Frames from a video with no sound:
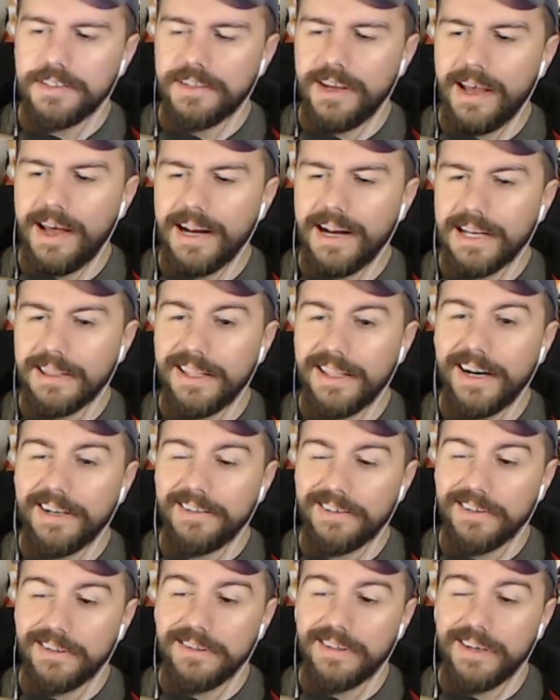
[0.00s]
attack, and then I
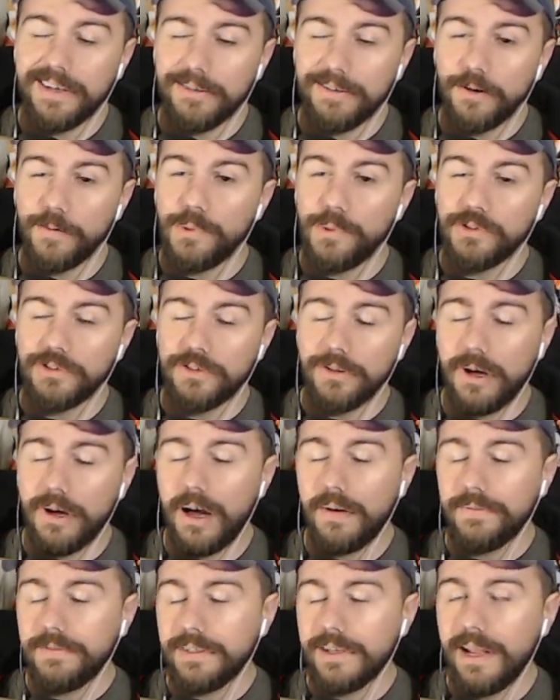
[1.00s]
turn the hero boost
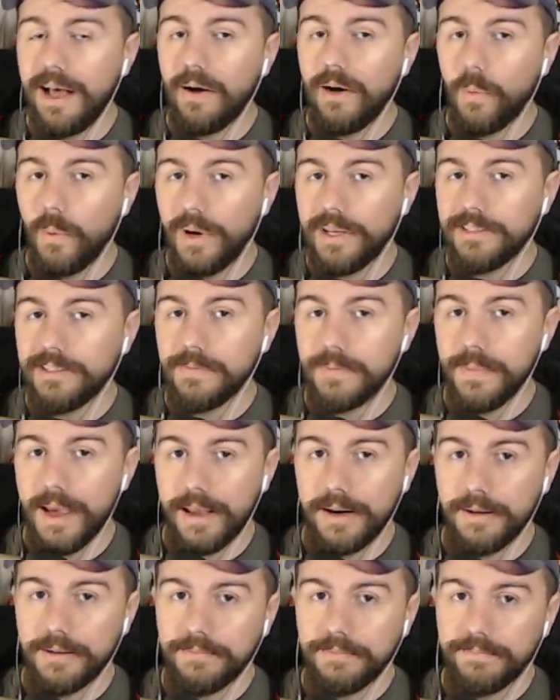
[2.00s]
off to not waste mana.